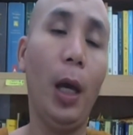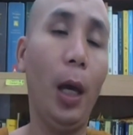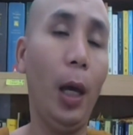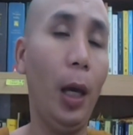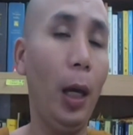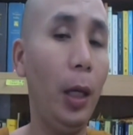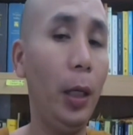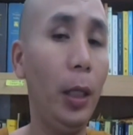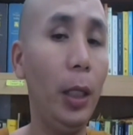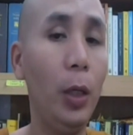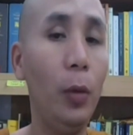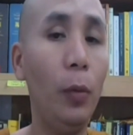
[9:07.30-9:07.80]

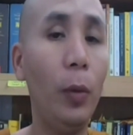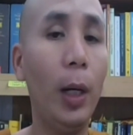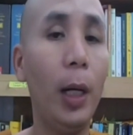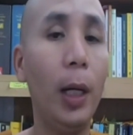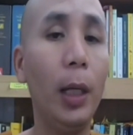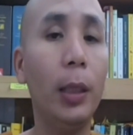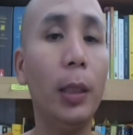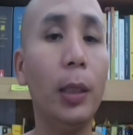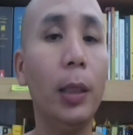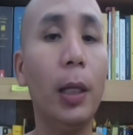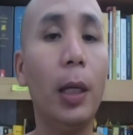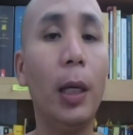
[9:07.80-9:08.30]

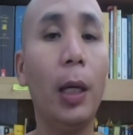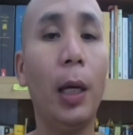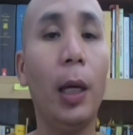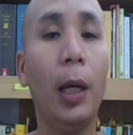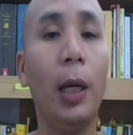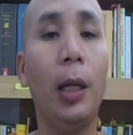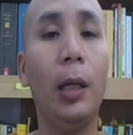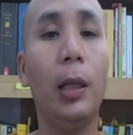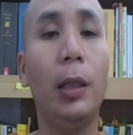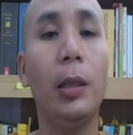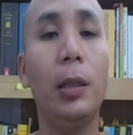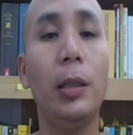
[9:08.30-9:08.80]
Anyone
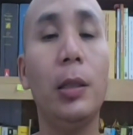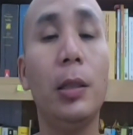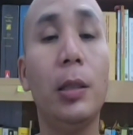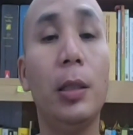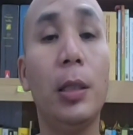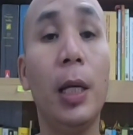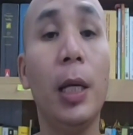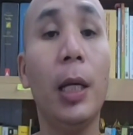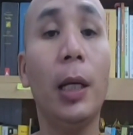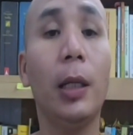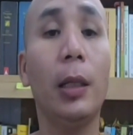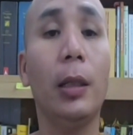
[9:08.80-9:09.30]
can
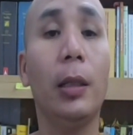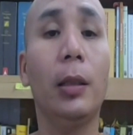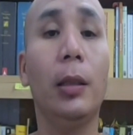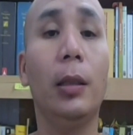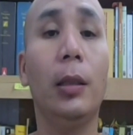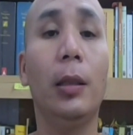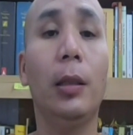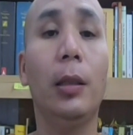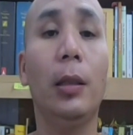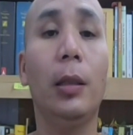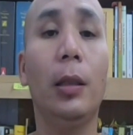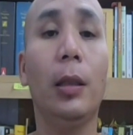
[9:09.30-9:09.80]
take
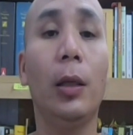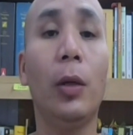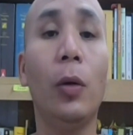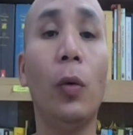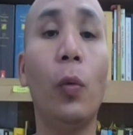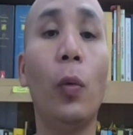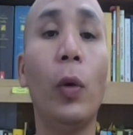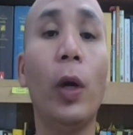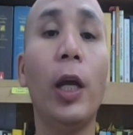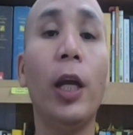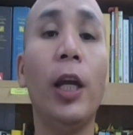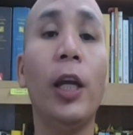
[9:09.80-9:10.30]

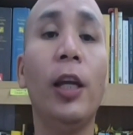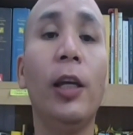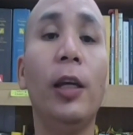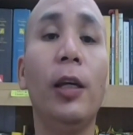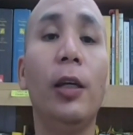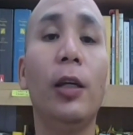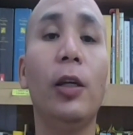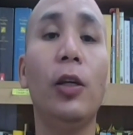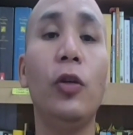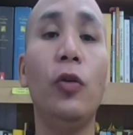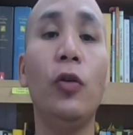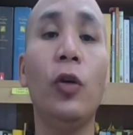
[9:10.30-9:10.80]

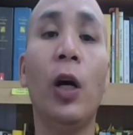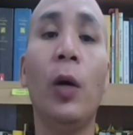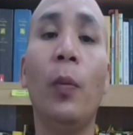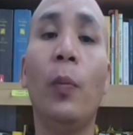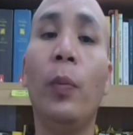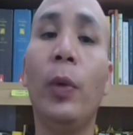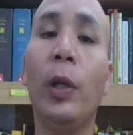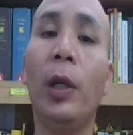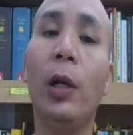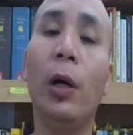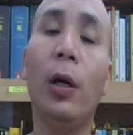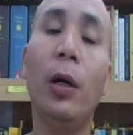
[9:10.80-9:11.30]
away your
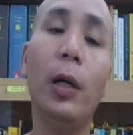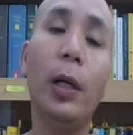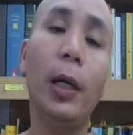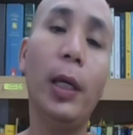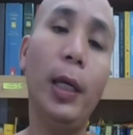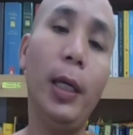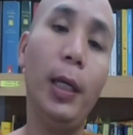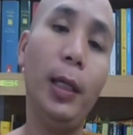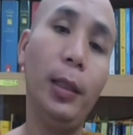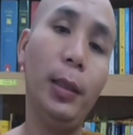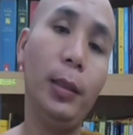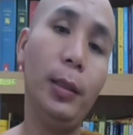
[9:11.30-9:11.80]

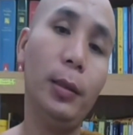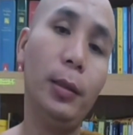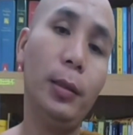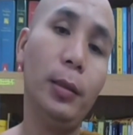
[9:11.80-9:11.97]
belongings,